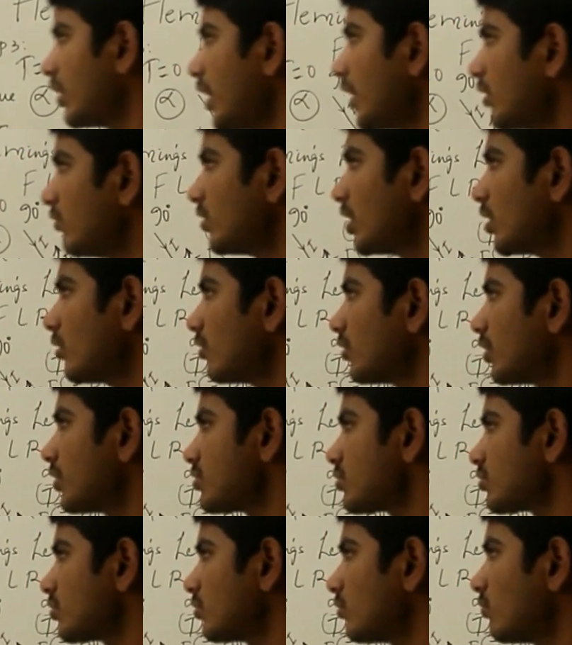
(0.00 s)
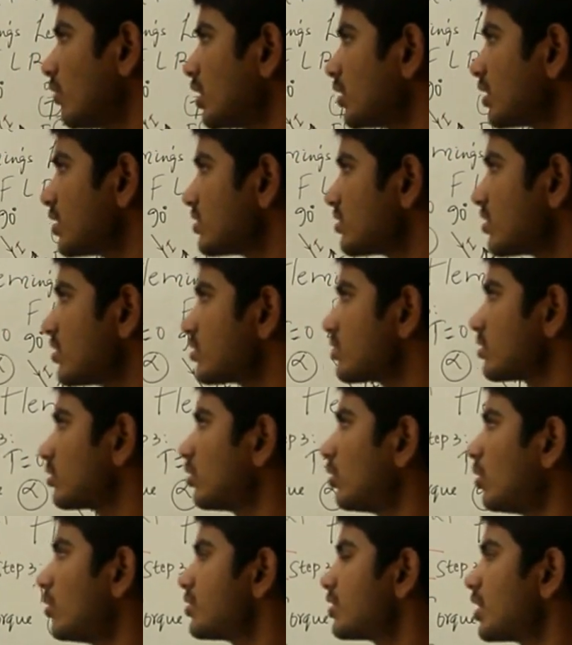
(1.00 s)
and we have understood what is this
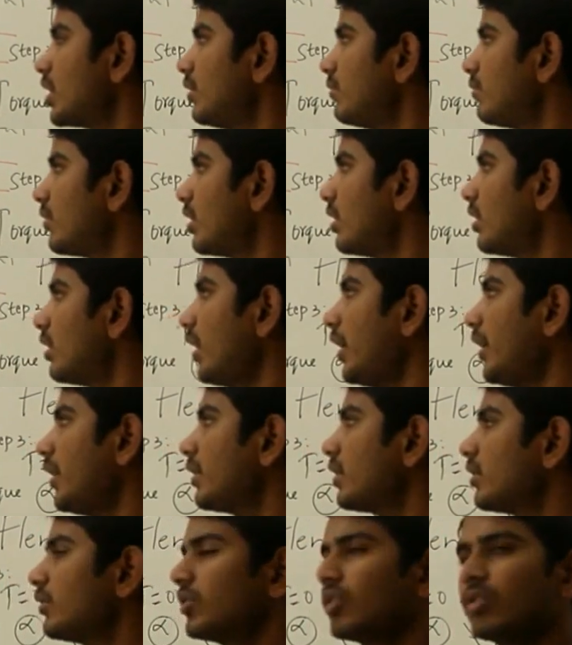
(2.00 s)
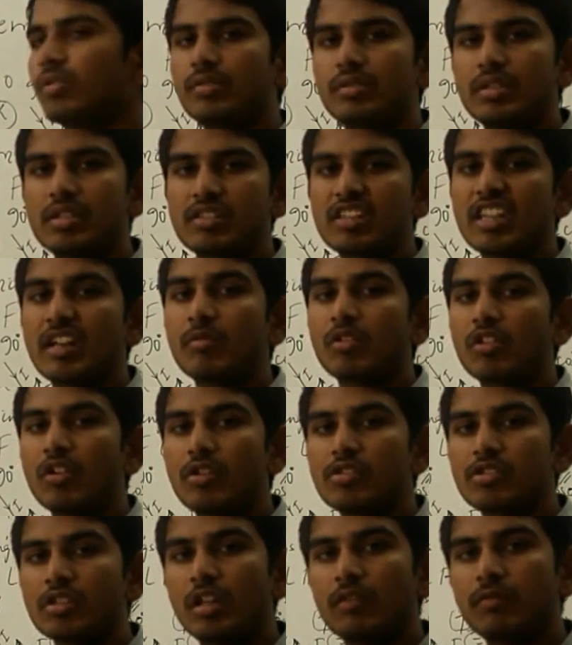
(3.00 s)
cos alpha, and due to this term
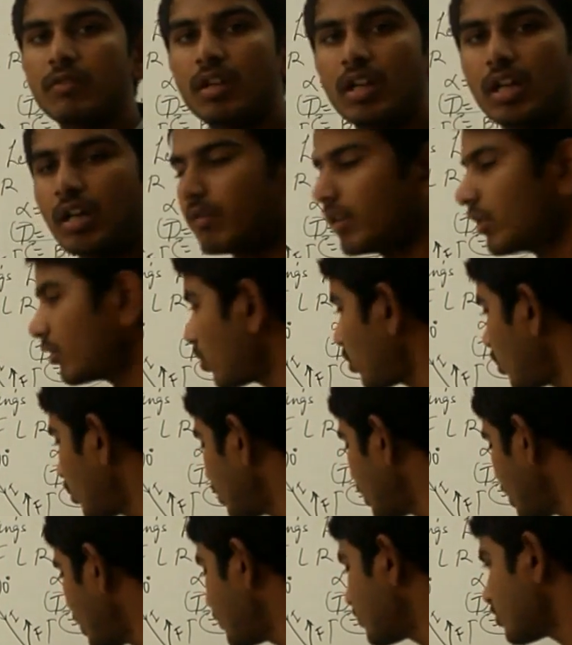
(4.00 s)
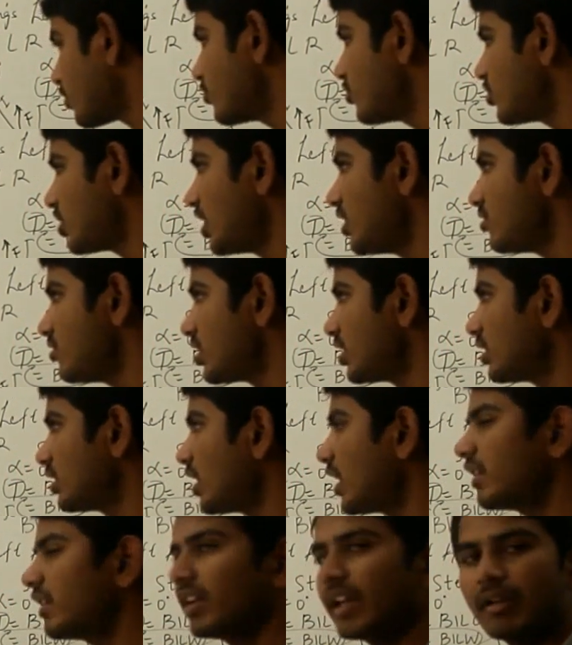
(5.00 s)
cos alpha, our torque keeps on
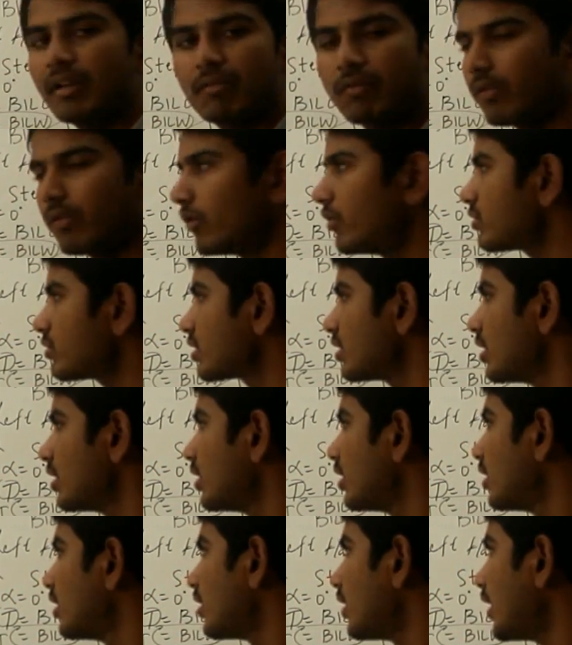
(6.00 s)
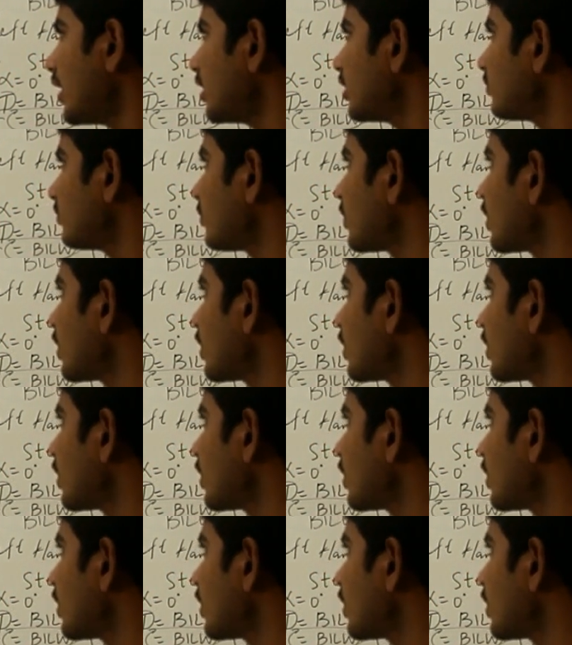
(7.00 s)
changing unlike force, and